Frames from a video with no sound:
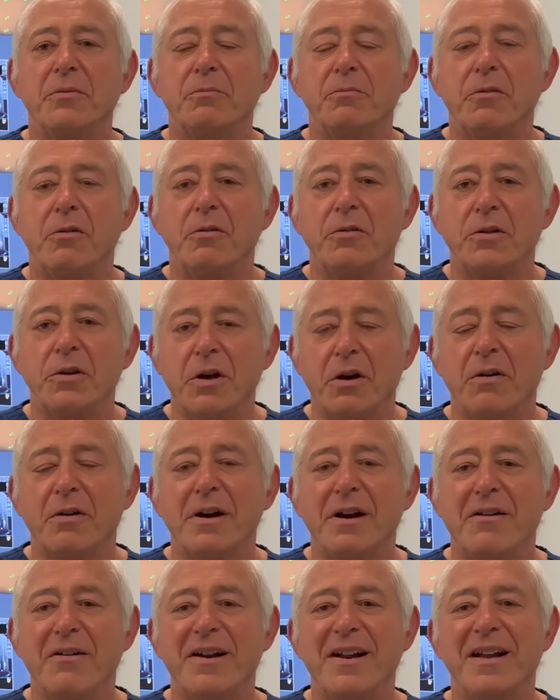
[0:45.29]
both
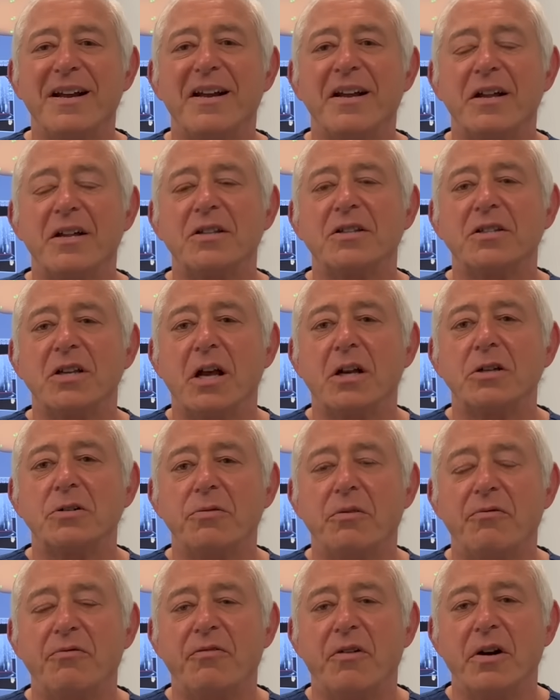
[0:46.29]
urinary and
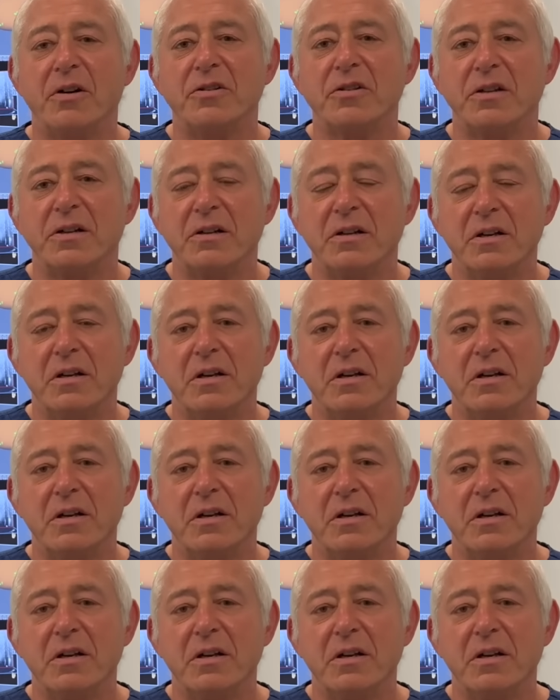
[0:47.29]
sexual function.